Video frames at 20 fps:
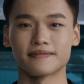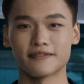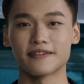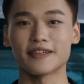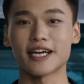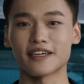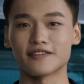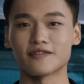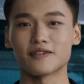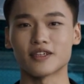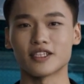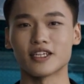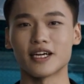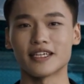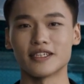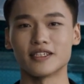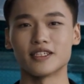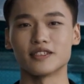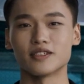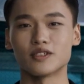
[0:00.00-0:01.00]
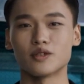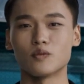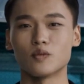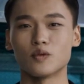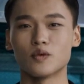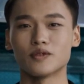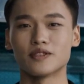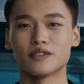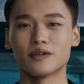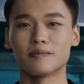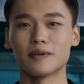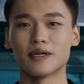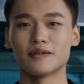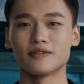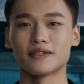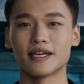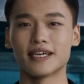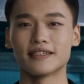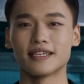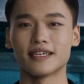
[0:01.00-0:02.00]
Naphtha changes towards the
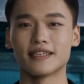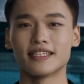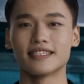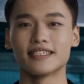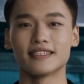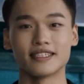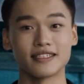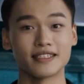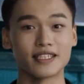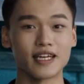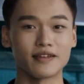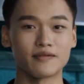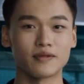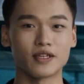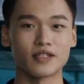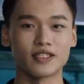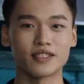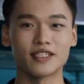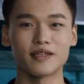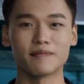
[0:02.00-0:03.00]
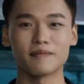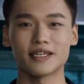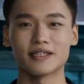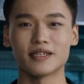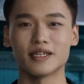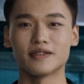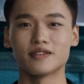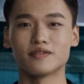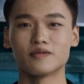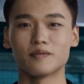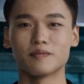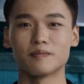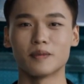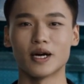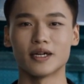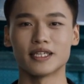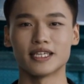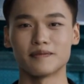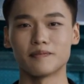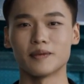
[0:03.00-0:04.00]
month-end elicited divergent opinions from
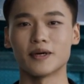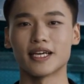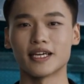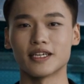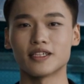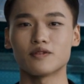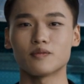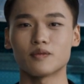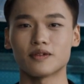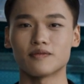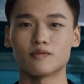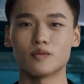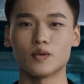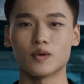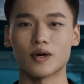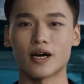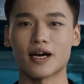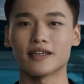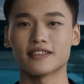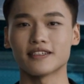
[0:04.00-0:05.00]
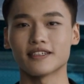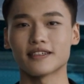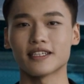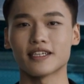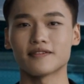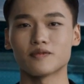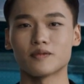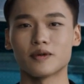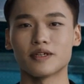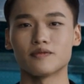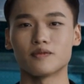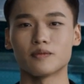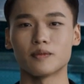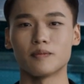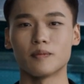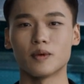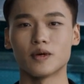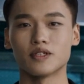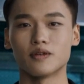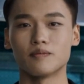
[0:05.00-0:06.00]
market players, with forecasts differing from a
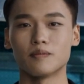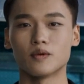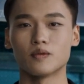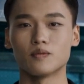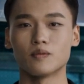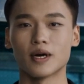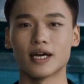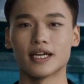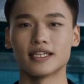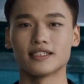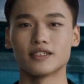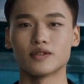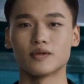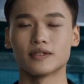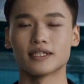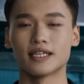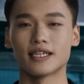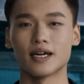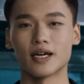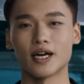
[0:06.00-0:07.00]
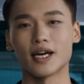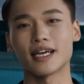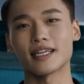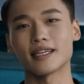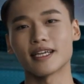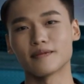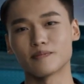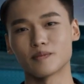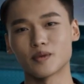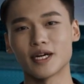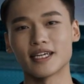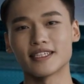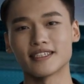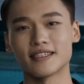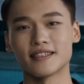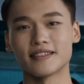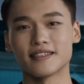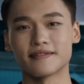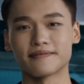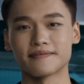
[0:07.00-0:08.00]
possible rise to a decline in
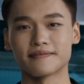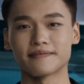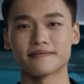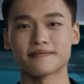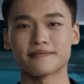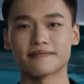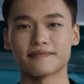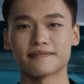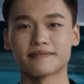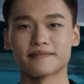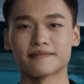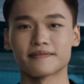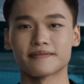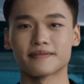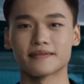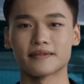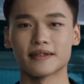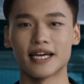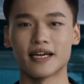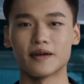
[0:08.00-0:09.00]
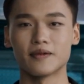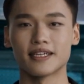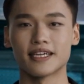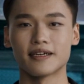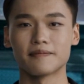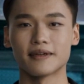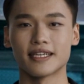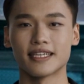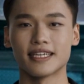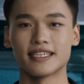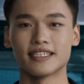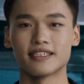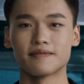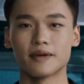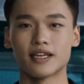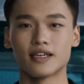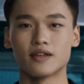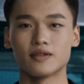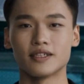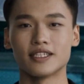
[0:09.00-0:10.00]
prices. LDPE
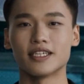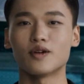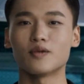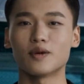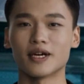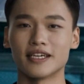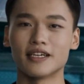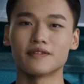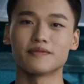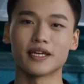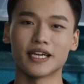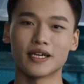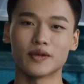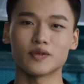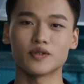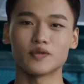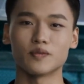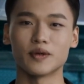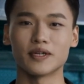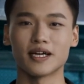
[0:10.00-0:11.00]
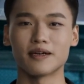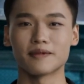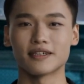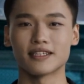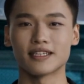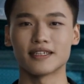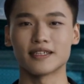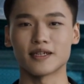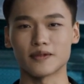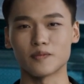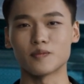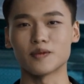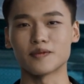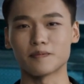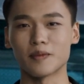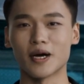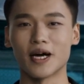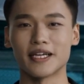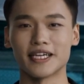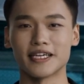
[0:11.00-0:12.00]
specialty grade avails were limited, with
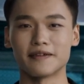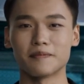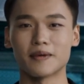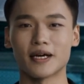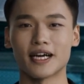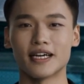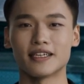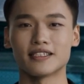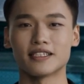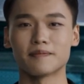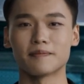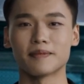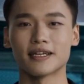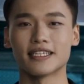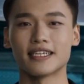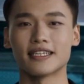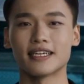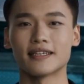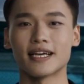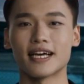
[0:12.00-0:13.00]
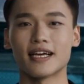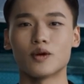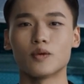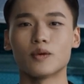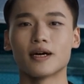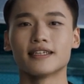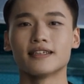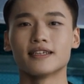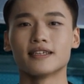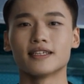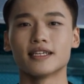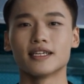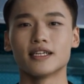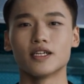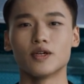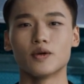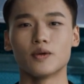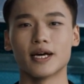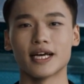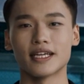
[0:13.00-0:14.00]
market players impeded in their quest to
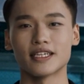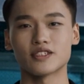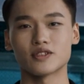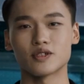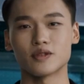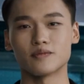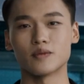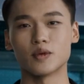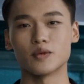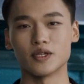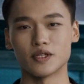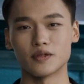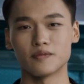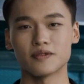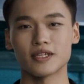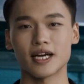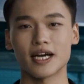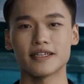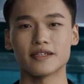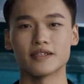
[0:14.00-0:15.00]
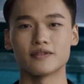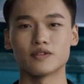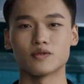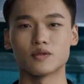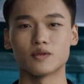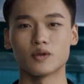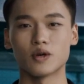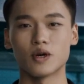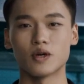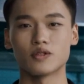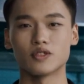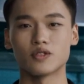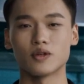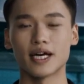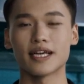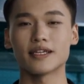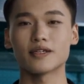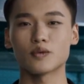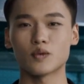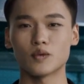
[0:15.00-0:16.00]
secure extra volumes either through
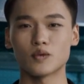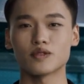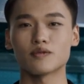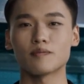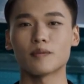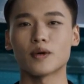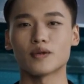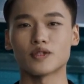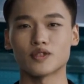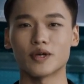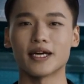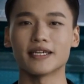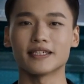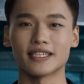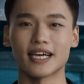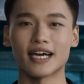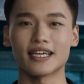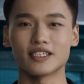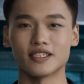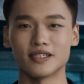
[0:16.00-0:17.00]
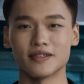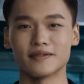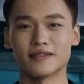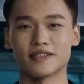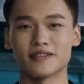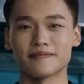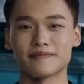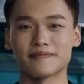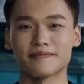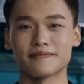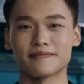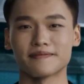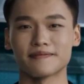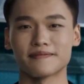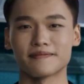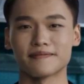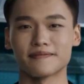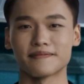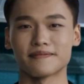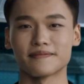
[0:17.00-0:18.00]
contract or spot transactions.
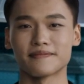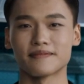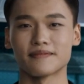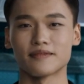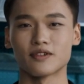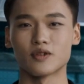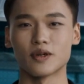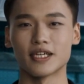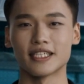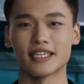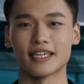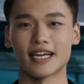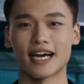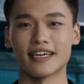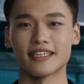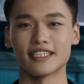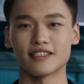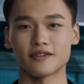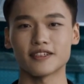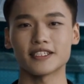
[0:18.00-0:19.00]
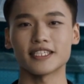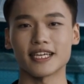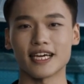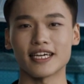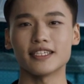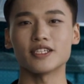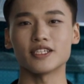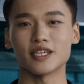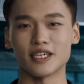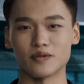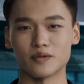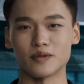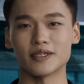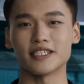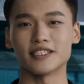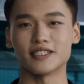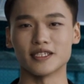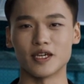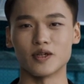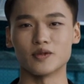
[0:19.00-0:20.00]
Trading activity had generally
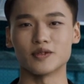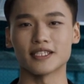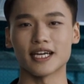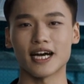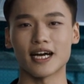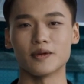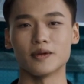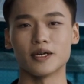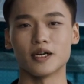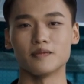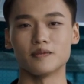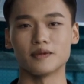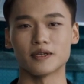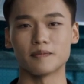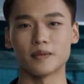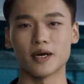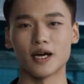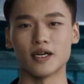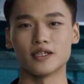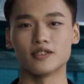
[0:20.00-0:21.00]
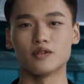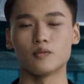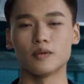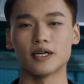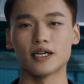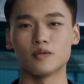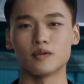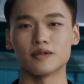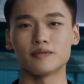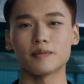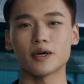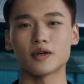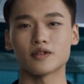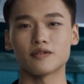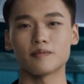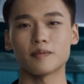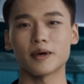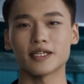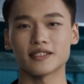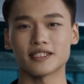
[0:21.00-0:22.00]
slowed down over the past week, with
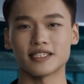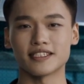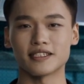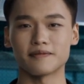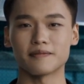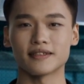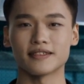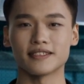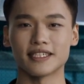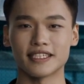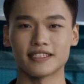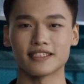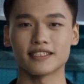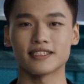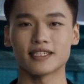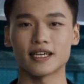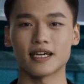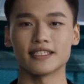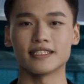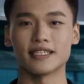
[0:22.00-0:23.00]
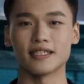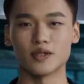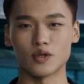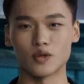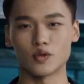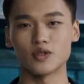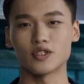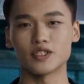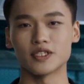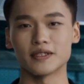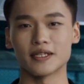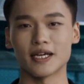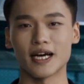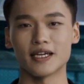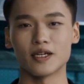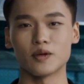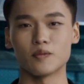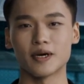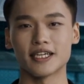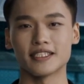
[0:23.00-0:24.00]
most participants exercising caution
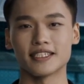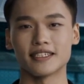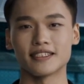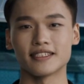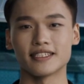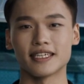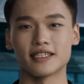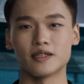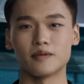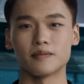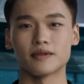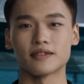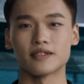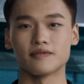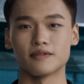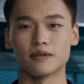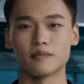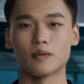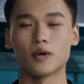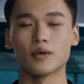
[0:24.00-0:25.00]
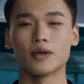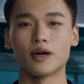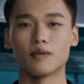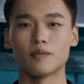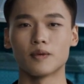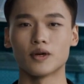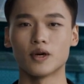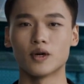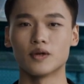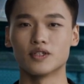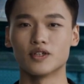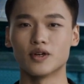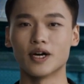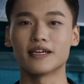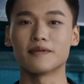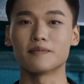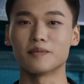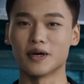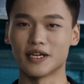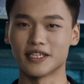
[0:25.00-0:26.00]
and awaiting settlement of the monomer
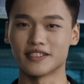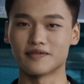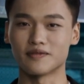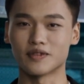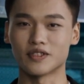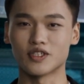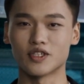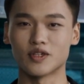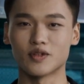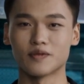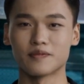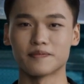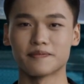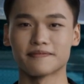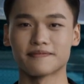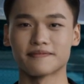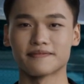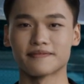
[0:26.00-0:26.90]
contract price for June.